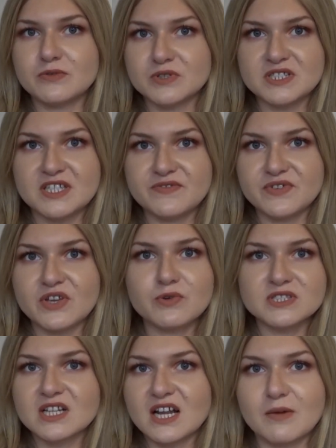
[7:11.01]
It
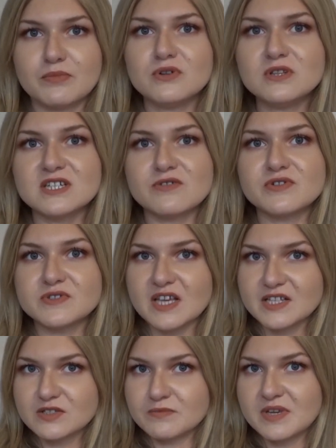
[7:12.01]
wasn't a lat pull down, it was
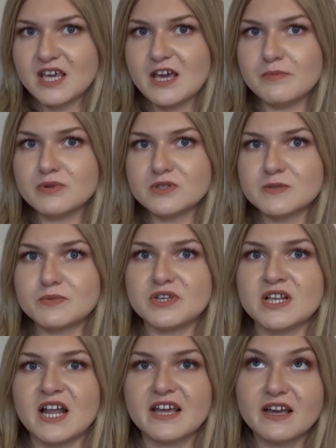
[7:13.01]
like some cables,
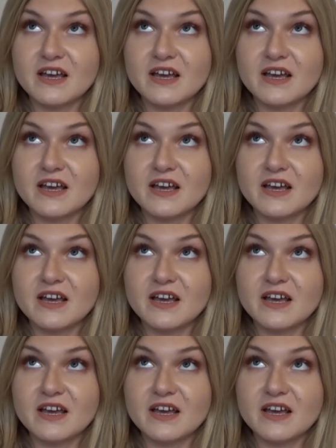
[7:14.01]
but you